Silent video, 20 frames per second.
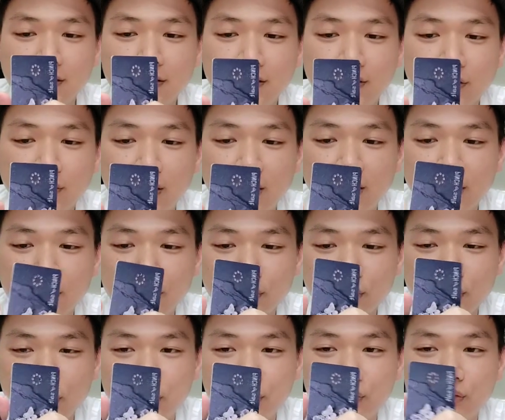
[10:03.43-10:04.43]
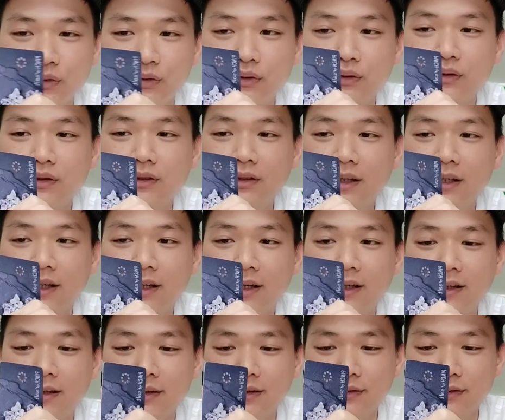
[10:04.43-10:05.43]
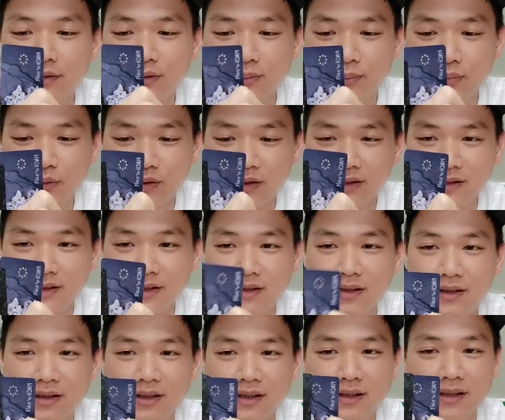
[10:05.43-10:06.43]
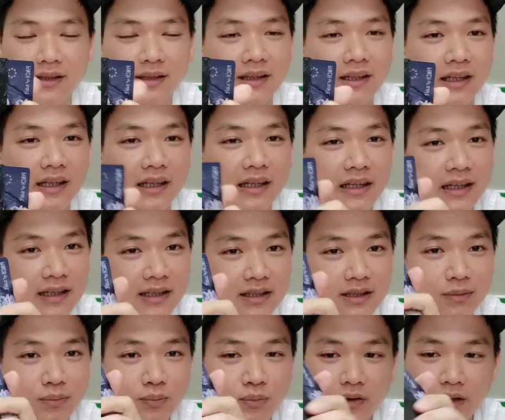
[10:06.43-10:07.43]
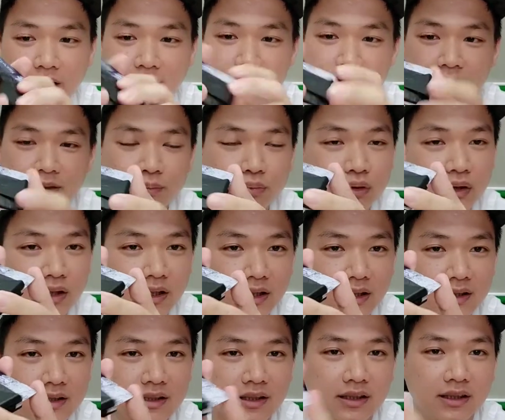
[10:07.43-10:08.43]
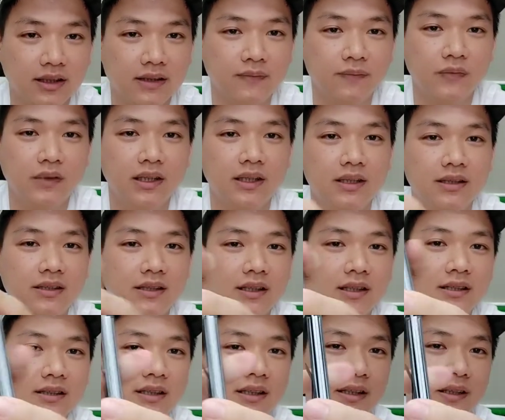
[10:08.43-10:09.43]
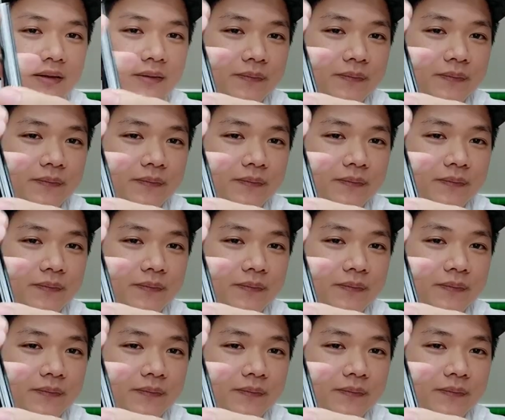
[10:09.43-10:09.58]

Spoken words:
get used to how to put this card in. It's actually pretty easy. It's just that